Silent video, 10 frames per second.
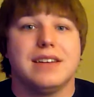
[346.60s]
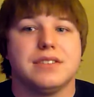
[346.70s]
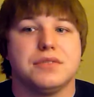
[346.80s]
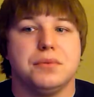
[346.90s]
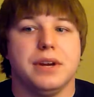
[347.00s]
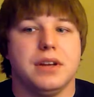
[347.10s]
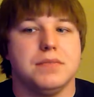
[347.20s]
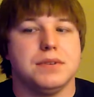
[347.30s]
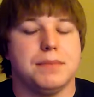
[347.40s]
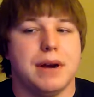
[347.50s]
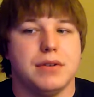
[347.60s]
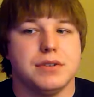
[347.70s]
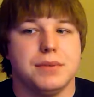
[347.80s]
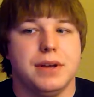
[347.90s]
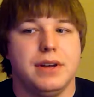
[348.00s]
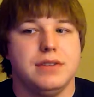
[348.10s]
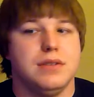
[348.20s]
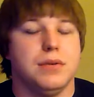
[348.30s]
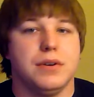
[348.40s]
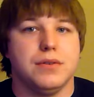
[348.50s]
Last, when it comes to power
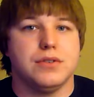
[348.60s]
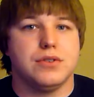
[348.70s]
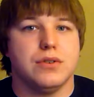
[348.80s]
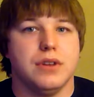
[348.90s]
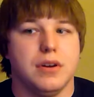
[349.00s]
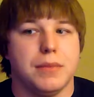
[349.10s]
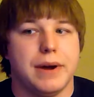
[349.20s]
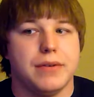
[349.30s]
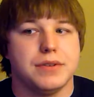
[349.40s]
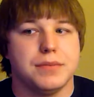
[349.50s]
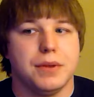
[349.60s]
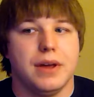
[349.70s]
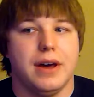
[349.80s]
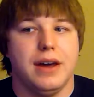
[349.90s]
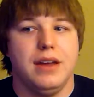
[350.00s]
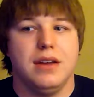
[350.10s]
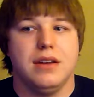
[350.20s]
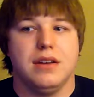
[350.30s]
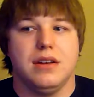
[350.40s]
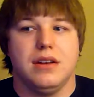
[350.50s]
supplies, you want to ensure that your power supply
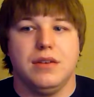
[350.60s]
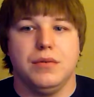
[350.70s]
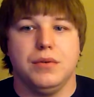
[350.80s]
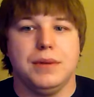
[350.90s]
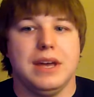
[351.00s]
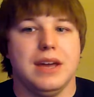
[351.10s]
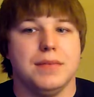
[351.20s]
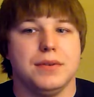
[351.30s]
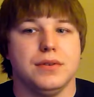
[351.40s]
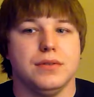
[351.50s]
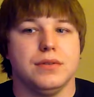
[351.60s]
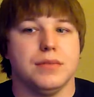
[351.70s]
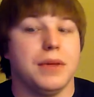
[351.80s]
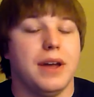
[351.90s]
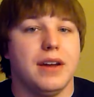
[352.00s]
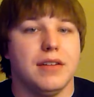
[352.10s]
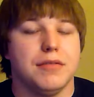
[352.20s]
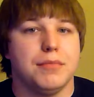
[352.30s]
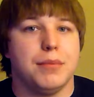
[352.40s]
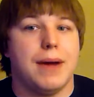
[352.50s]
will be able to supply
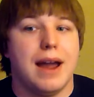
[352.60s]
enough